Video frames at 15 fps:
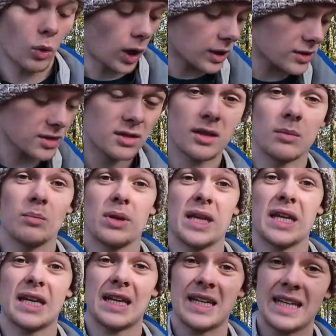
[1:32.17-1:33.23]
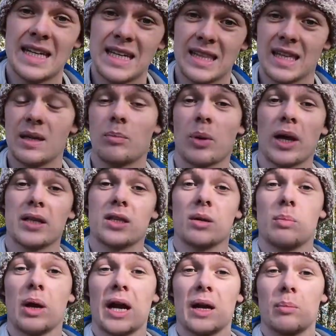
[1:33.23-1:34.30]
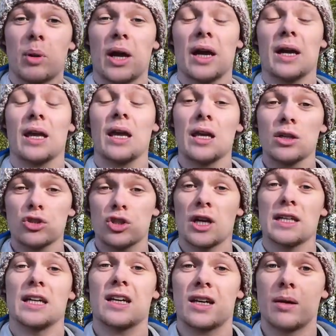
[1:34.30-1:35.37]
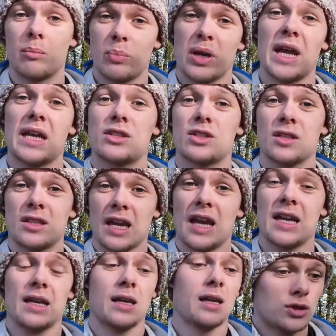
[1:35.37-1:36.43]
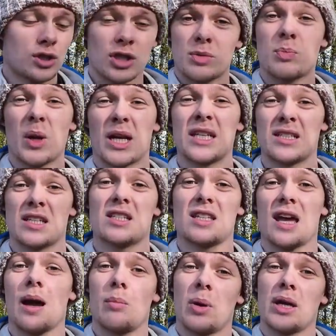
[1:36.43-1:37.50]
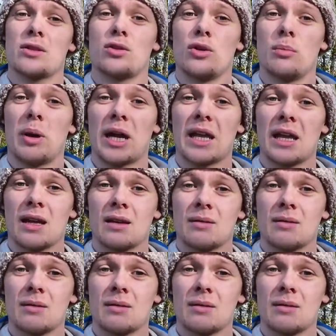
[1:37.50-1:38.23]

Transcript: worse than being knee deep in your backpack trying to compress your tent just because it's that bit too big.